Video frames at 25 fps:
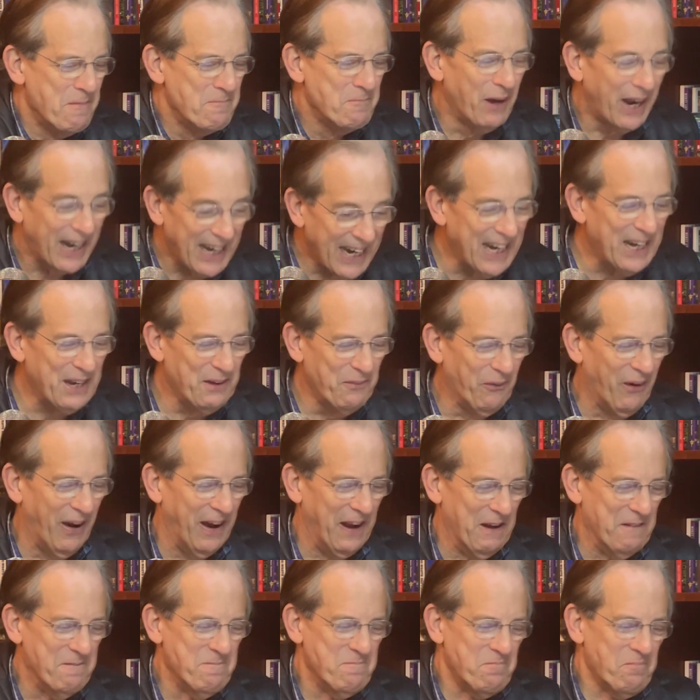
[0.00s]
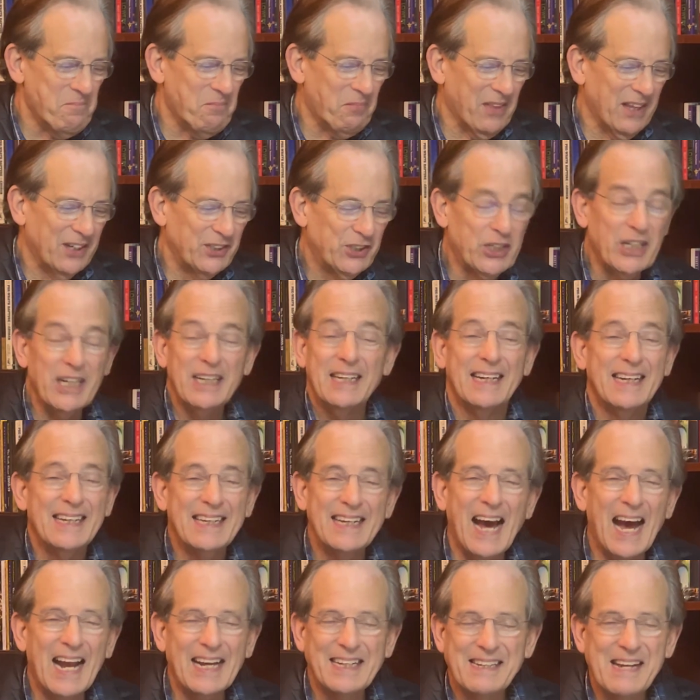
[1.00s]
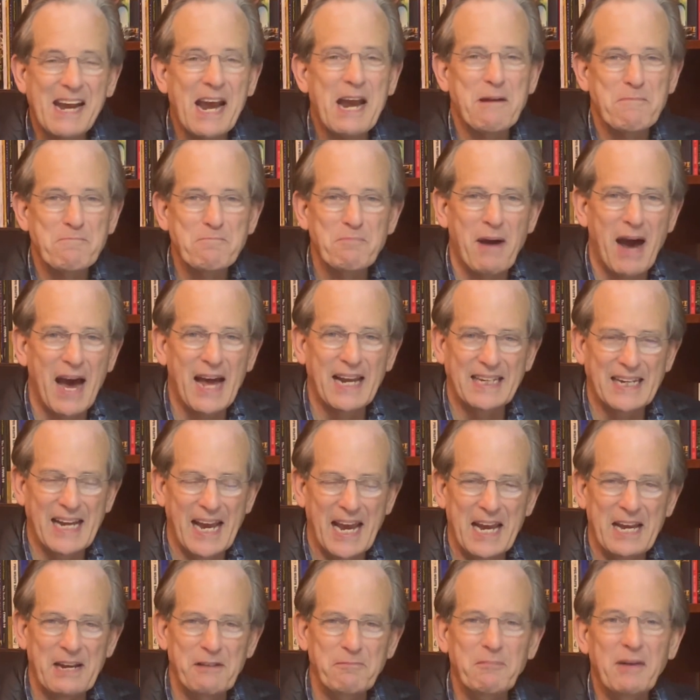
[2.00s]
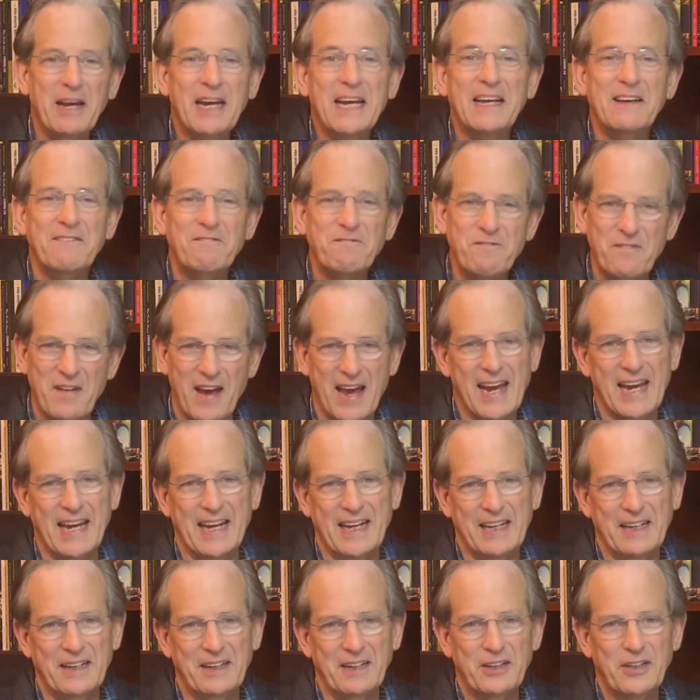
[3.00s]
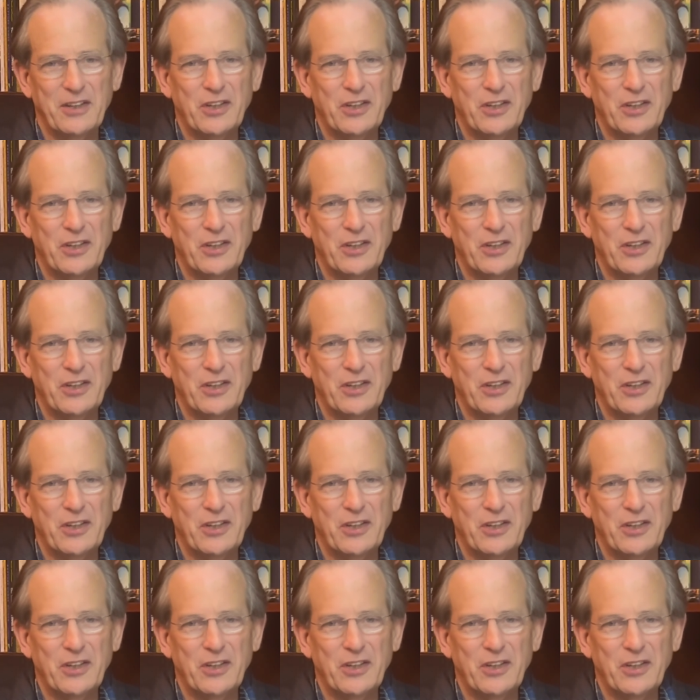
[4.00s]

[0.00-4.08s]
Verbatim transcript: but anyway, she did not take my name in vain.